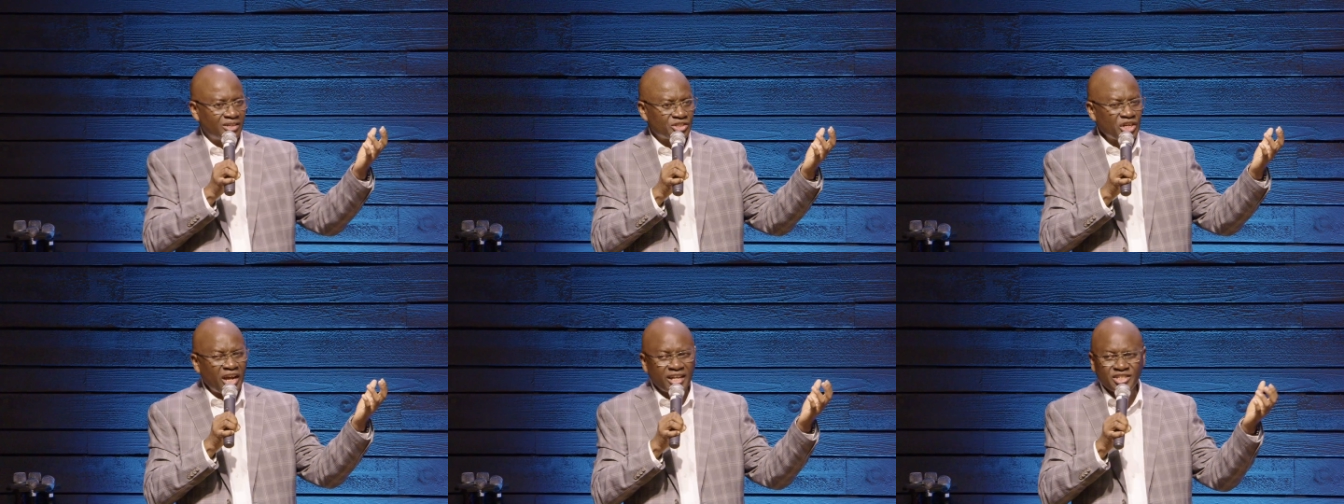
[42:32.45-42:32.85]

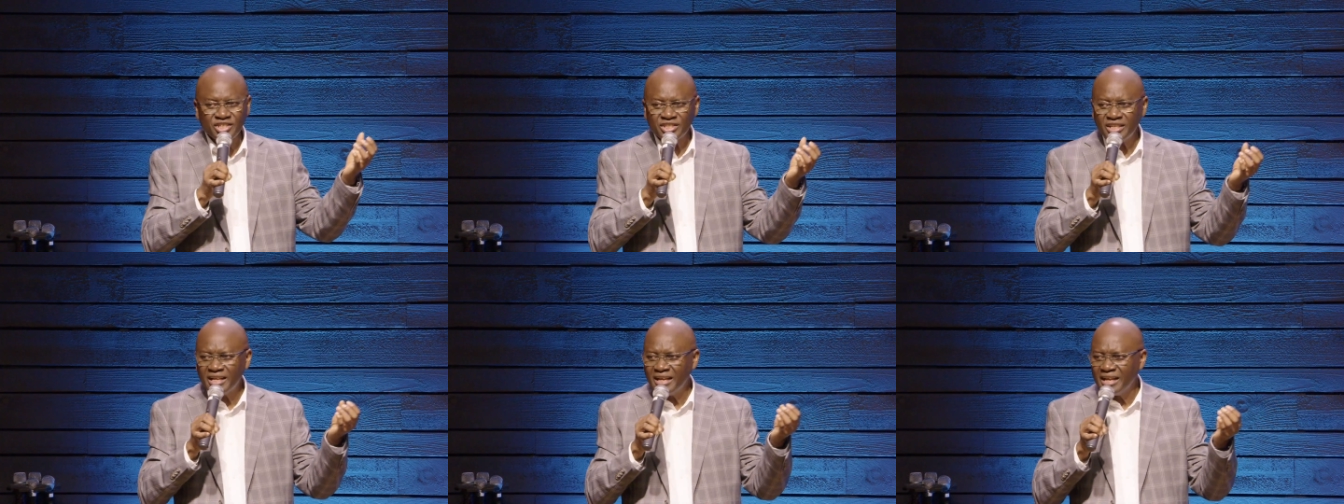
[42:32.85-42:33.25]

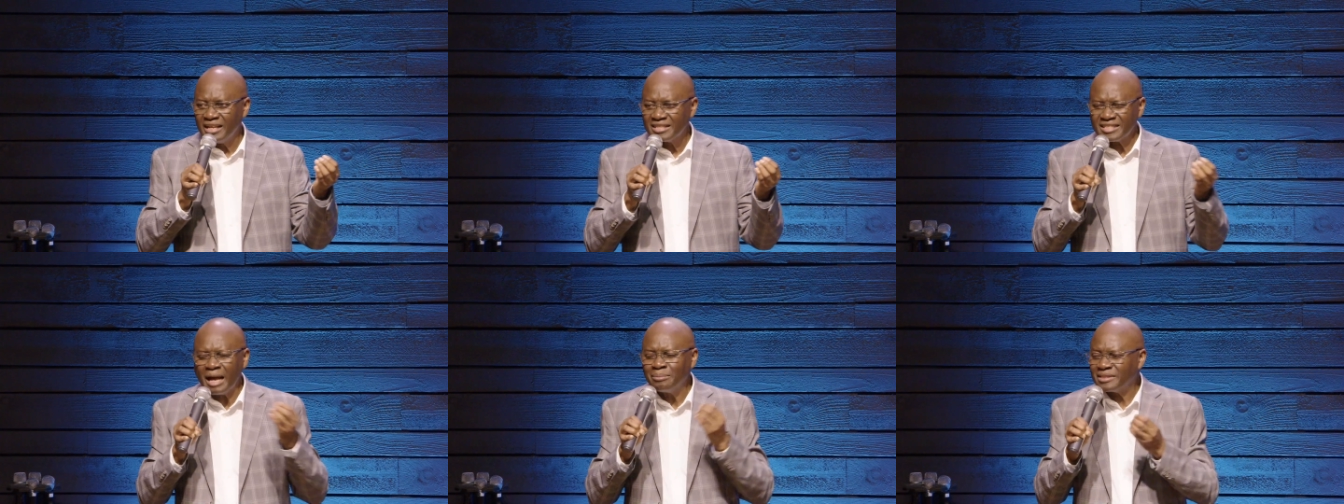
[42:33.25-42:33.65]
Church,
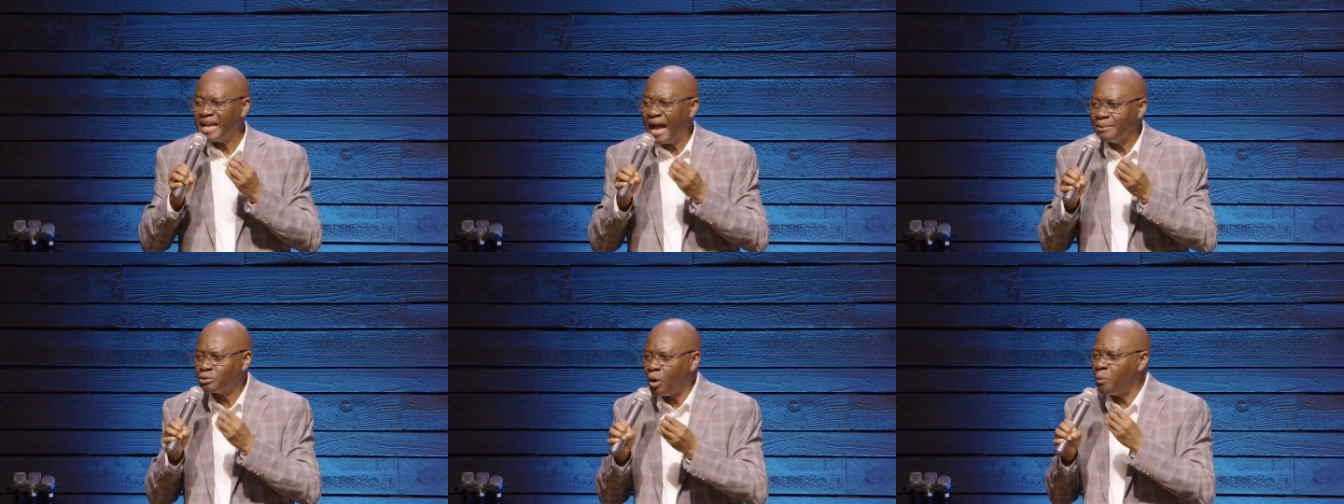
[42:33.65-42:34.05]

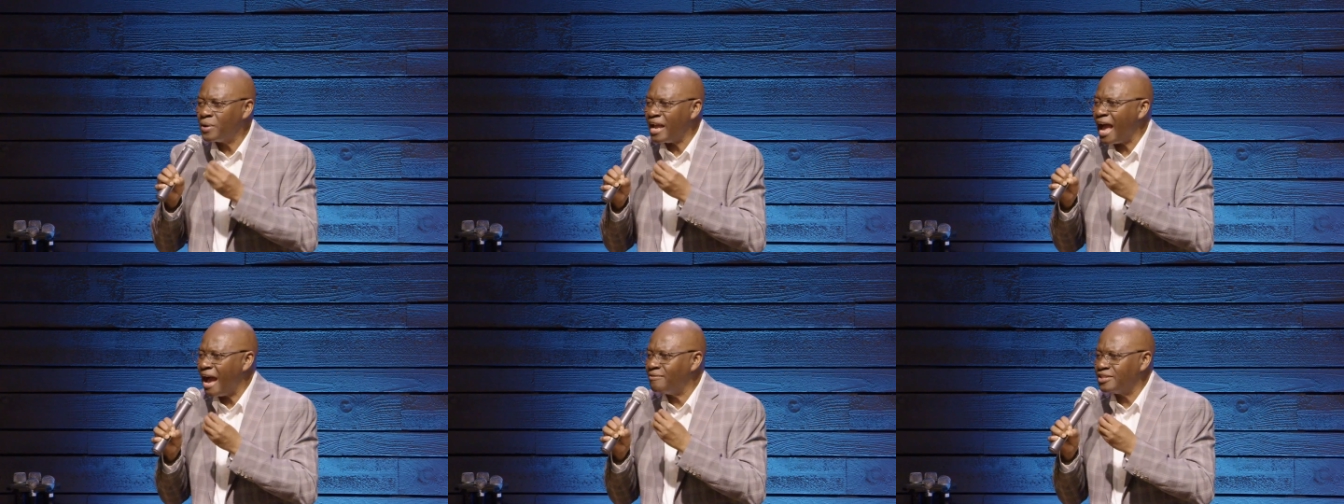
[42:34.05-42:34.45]
sometimes what
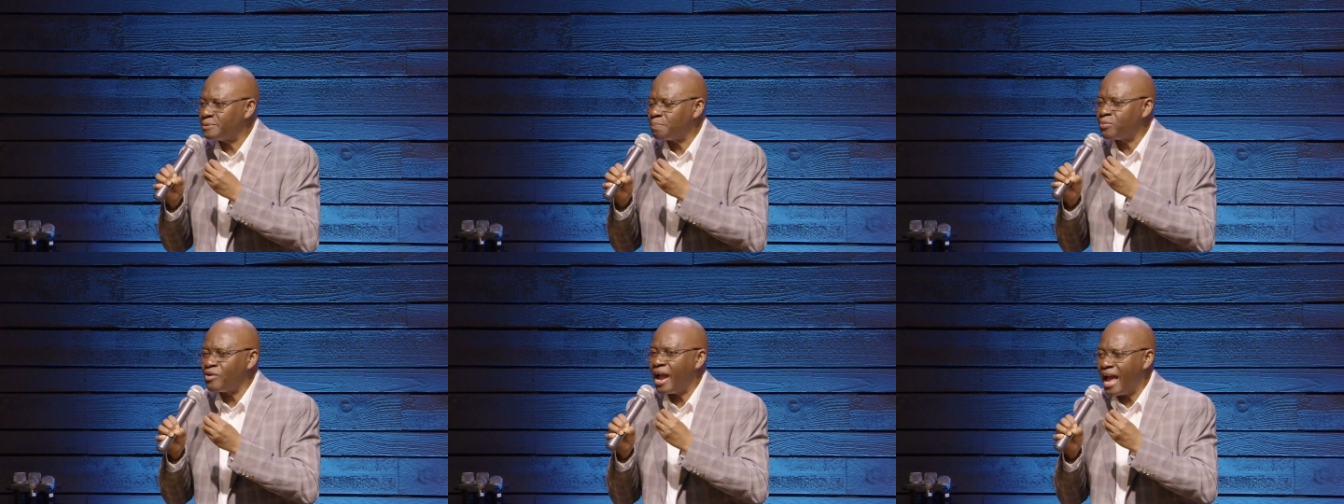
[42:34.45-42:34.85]
we have is
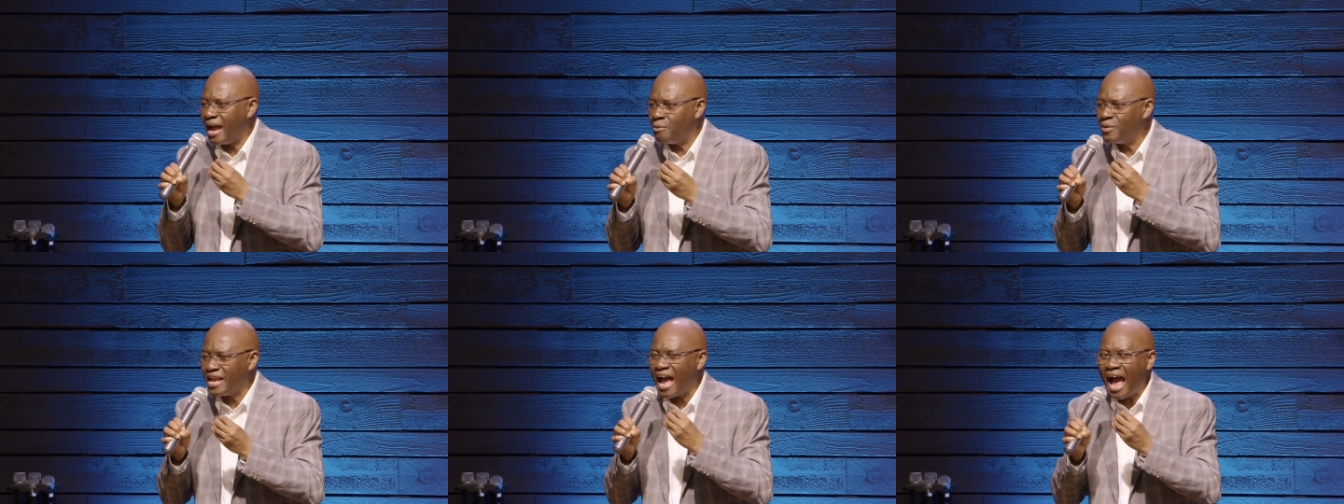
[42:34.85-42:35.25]

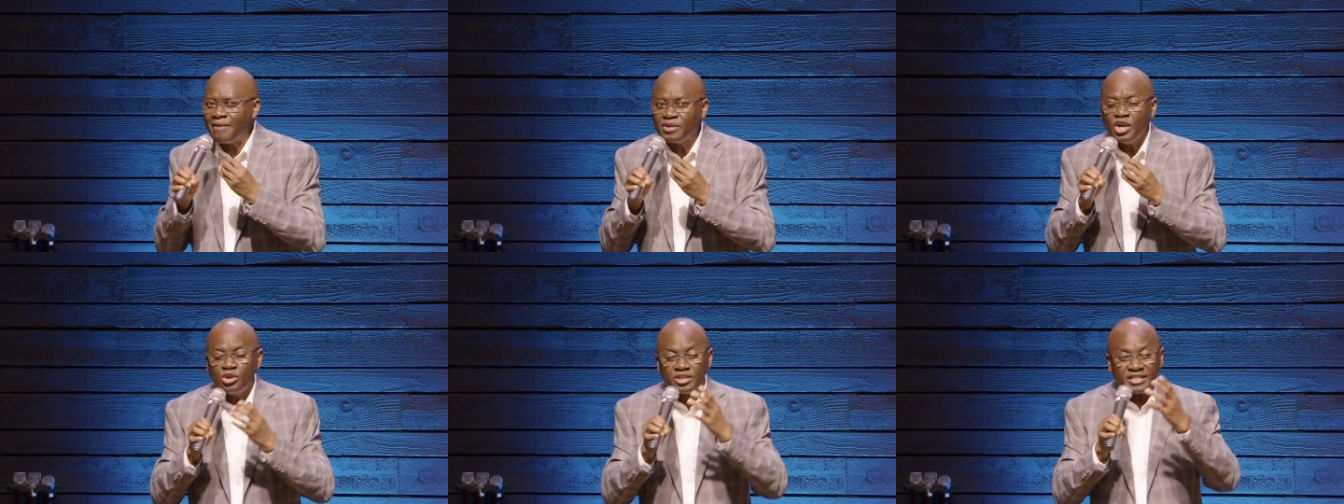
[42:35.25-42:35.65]
prayer. We
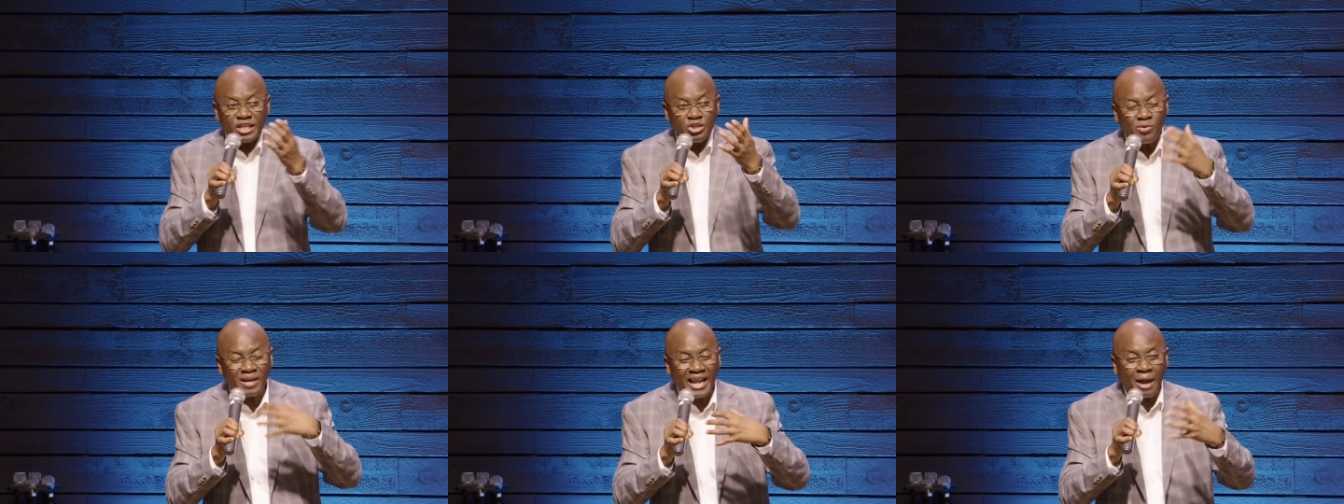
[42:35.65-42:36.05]
have, you see,
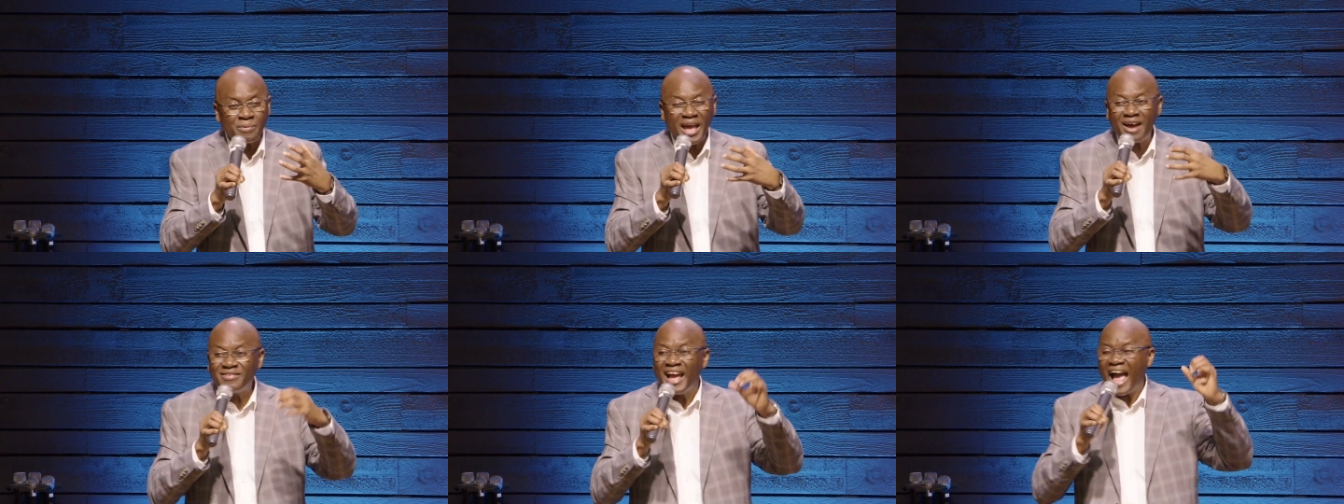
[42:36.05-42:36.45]
you and I,
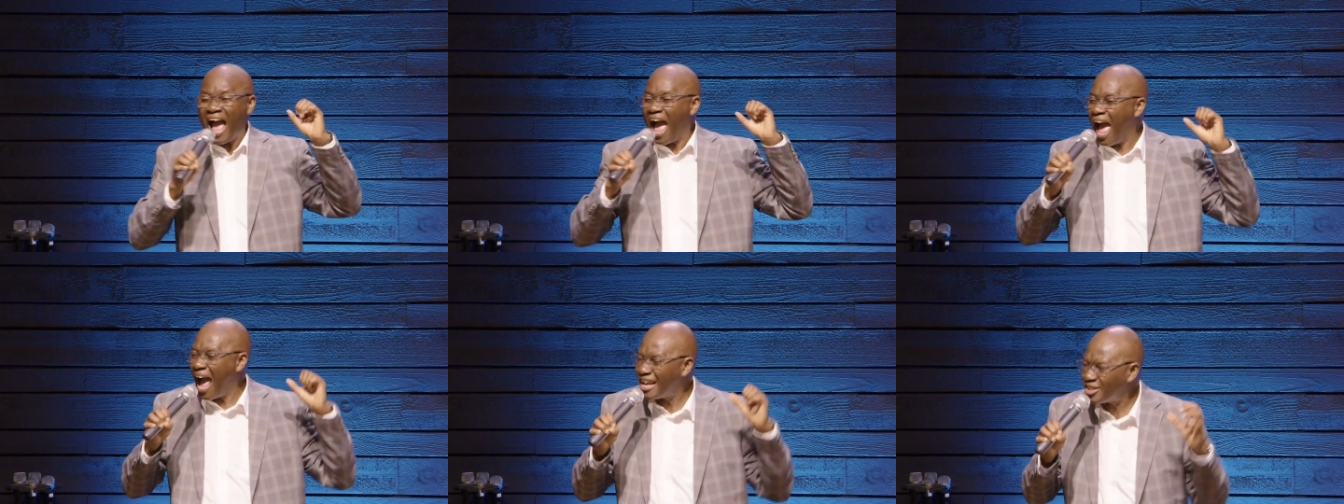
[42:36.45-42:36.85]
we have
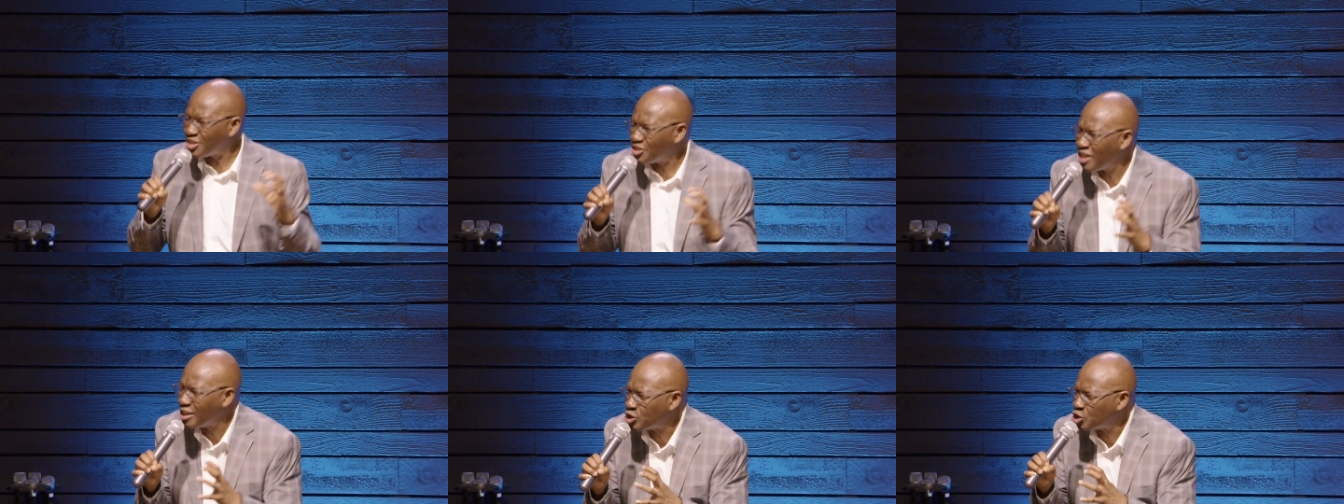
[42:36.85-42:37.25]

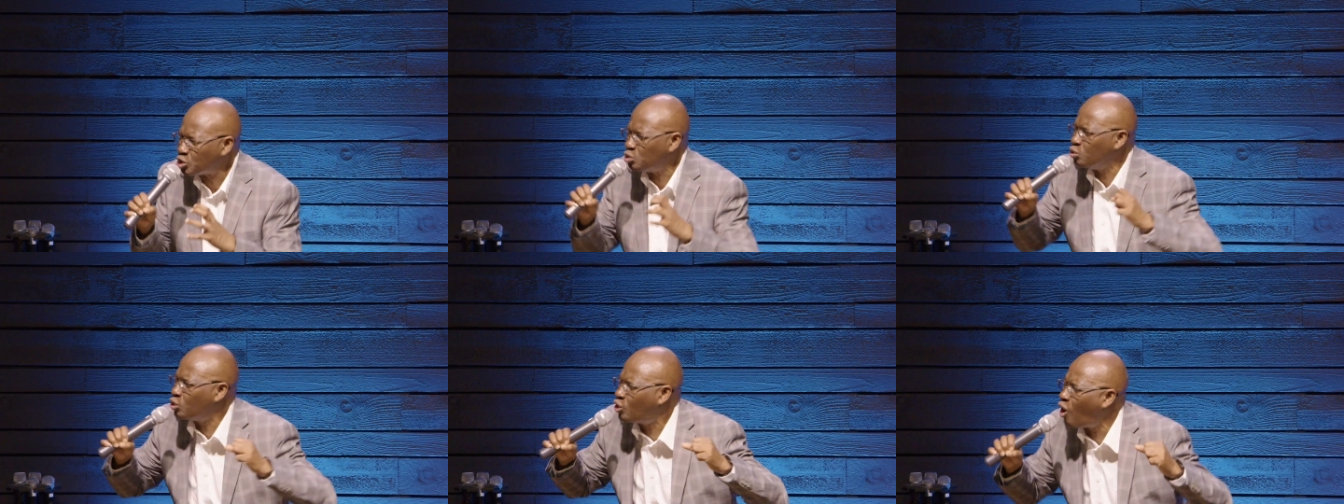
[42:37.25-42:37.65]
access
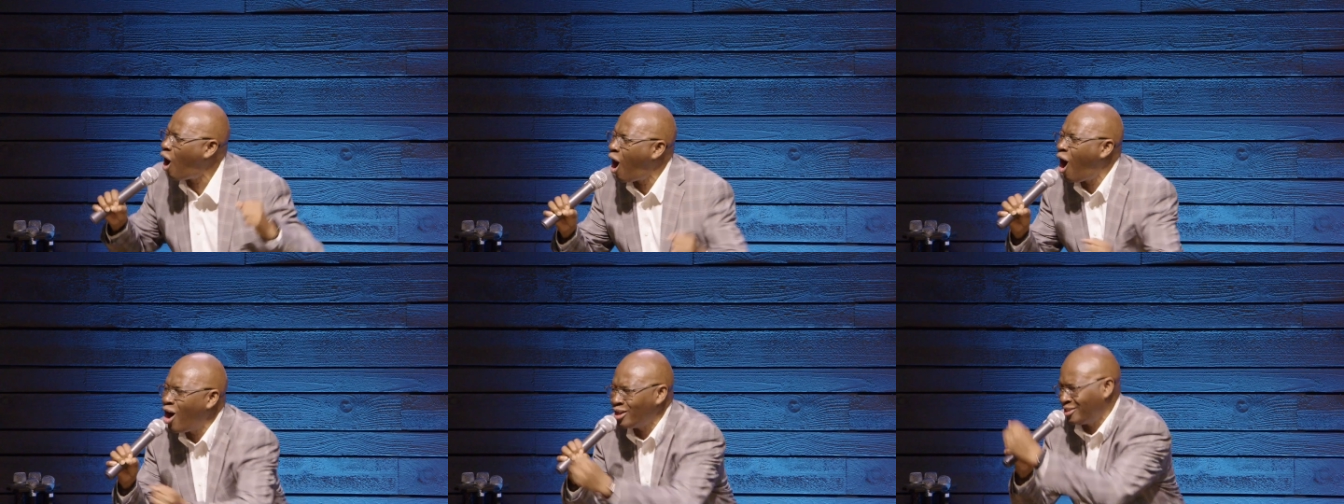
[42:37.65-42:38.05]
to
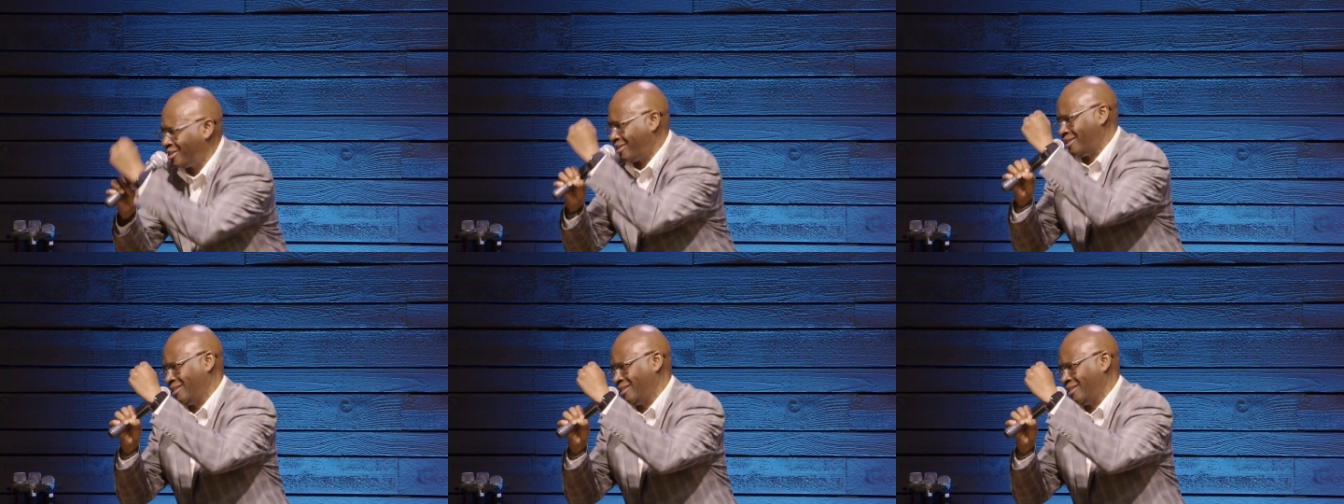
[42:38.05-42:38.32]
God.